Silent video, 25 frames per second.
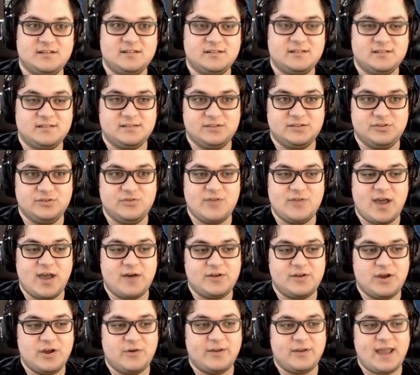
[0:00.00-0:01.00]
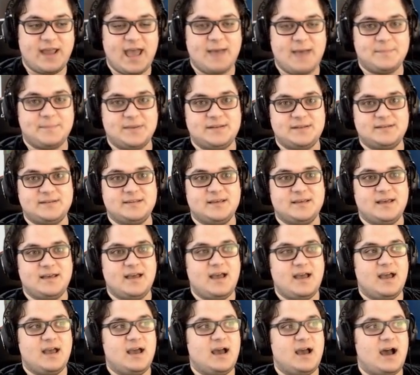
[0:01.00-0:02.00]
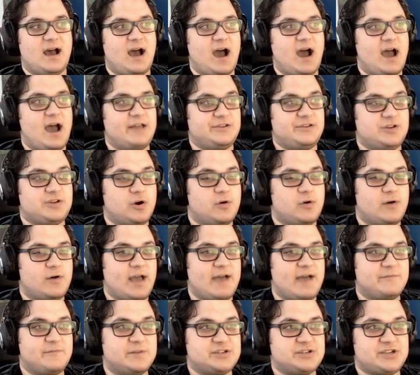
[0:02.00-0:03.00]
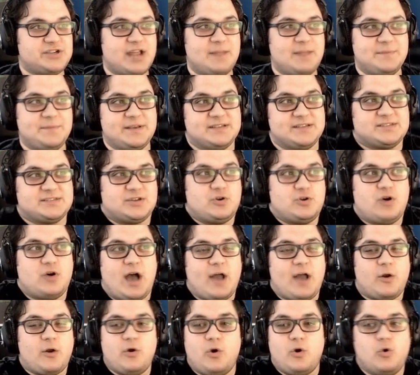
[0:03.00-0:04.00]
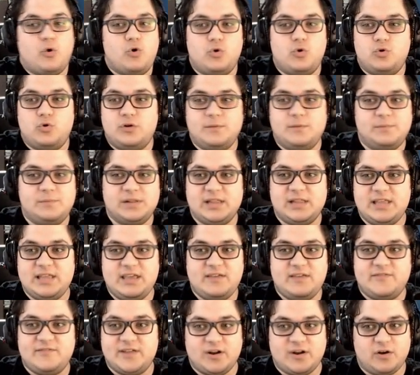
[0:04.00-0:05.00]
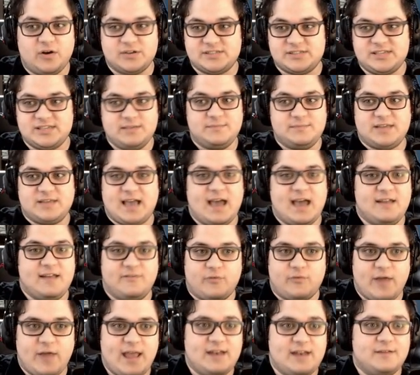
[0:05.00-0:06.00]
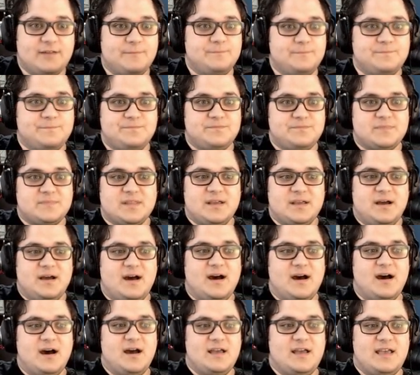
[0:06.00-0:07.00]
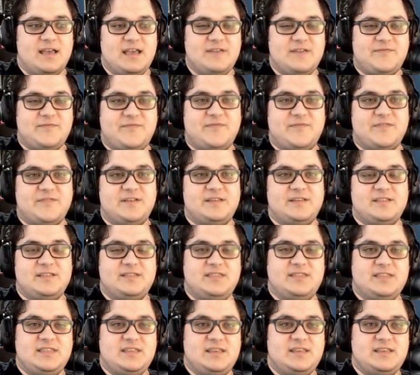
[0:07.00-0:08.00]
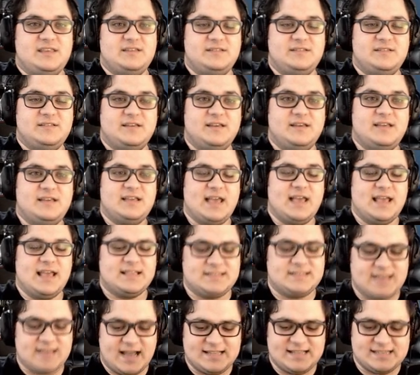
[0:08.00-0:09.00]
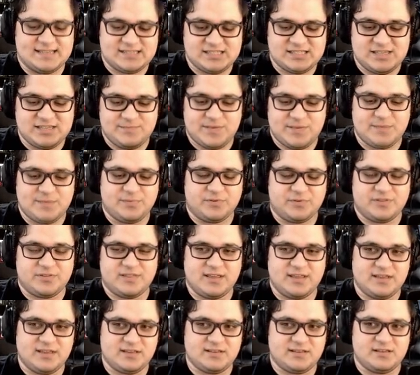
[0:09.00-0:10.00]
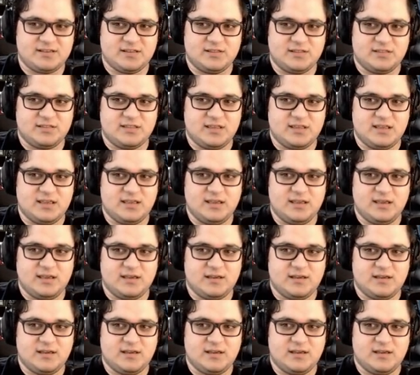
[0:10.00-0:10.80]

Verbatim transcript: You now know it happened. I don't have much to add because I don't know who to believe. It all seemed kind of random. Uh, if the it, it I did see people think the